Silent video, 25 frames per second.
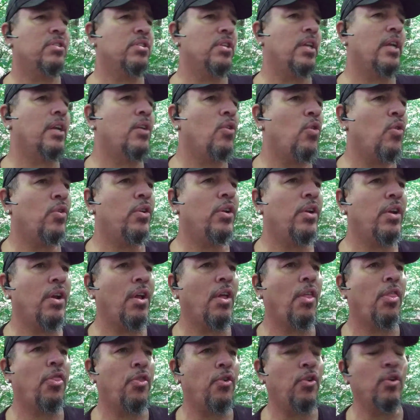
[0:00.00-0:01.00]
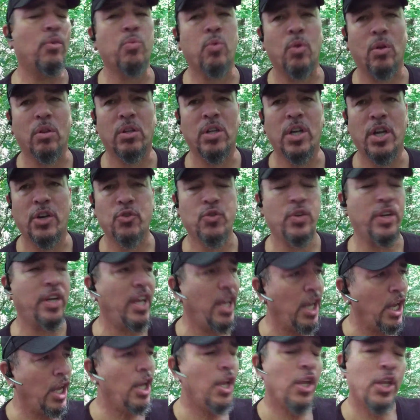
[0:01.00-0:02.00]
it's like going into a third world
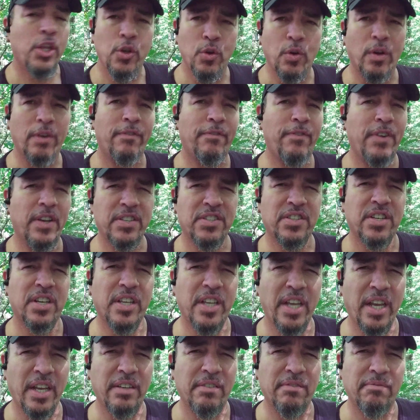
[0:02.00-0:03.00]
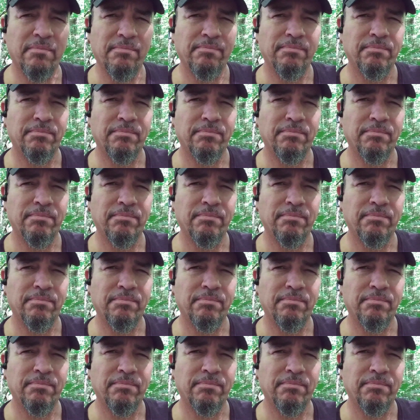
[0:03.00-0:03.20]
country. You investigate.